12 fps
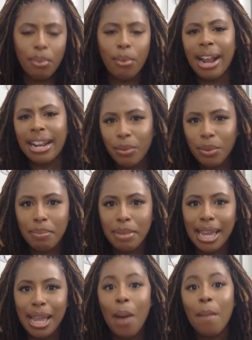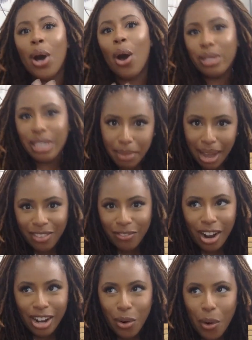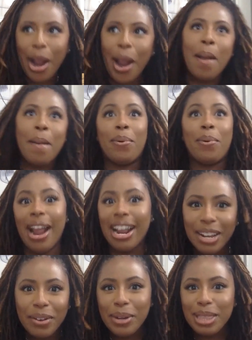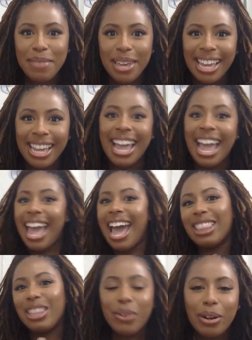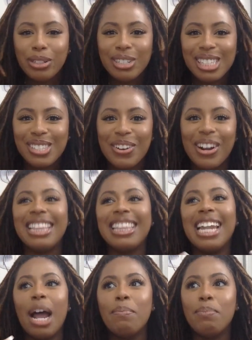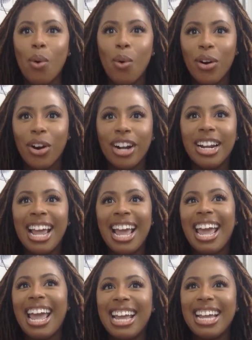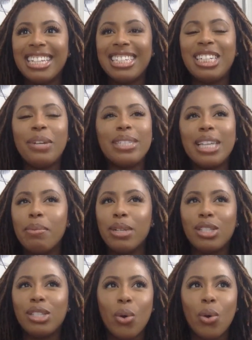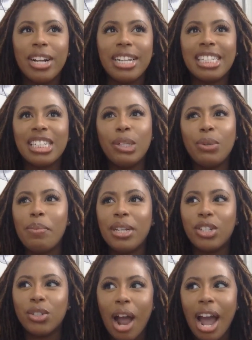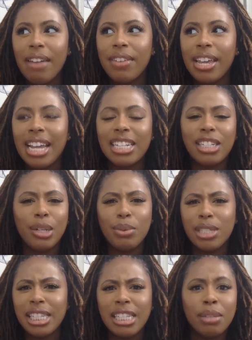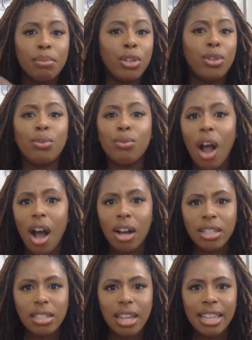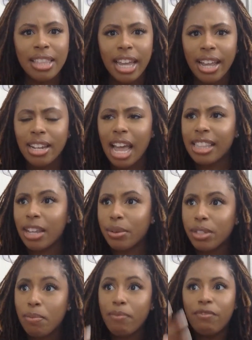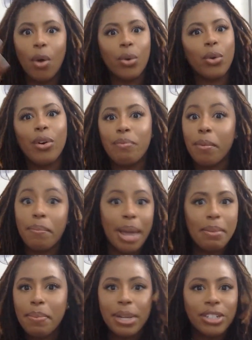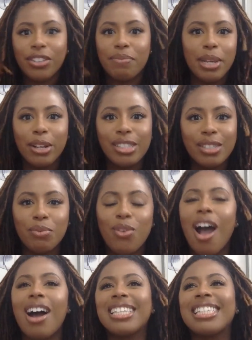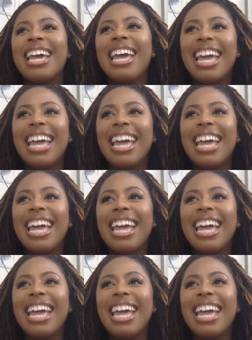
pregnant with me posing by the front door, pregnant with me at the grocery store. And then I'm born, and she would tell me stories that she would be driving and she would see some cute rocks. And then there was a photo of a baby picture of me on some rocks.